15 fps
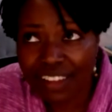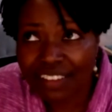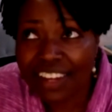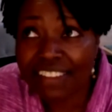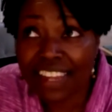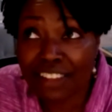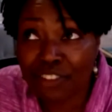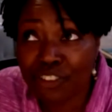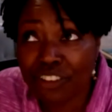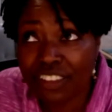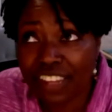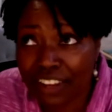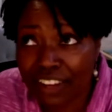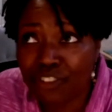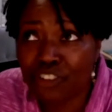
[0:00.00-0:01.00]
like that
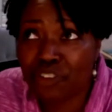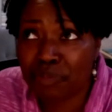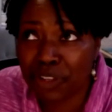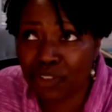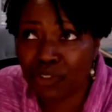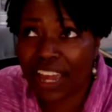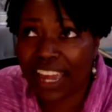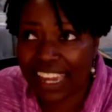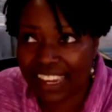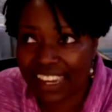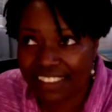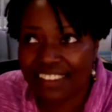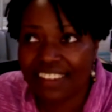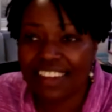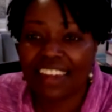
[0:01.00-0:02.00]
non-judgmental
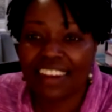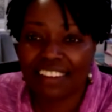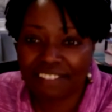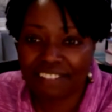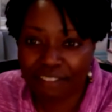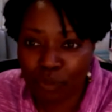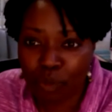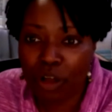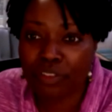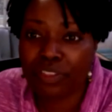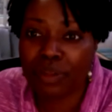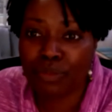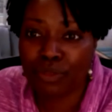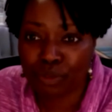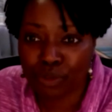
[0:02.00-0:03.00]
hand to kind of walk
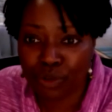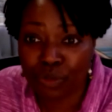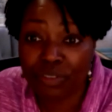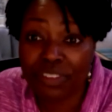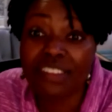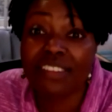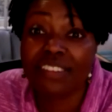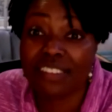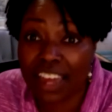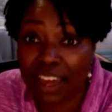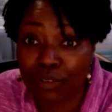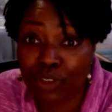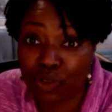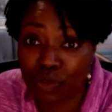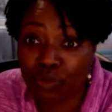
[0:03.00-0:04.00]
them through, this is
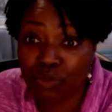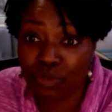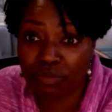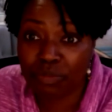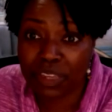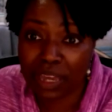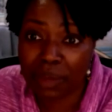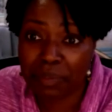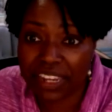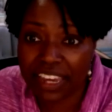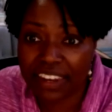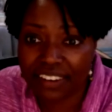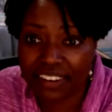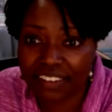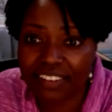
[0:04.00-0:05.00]
how you become an
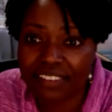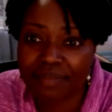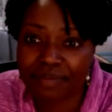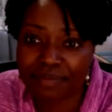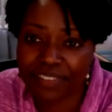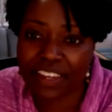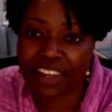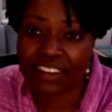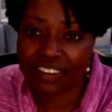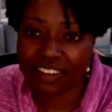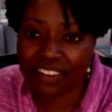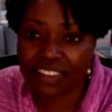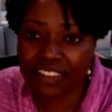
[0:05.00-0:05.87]
editor, that kind of.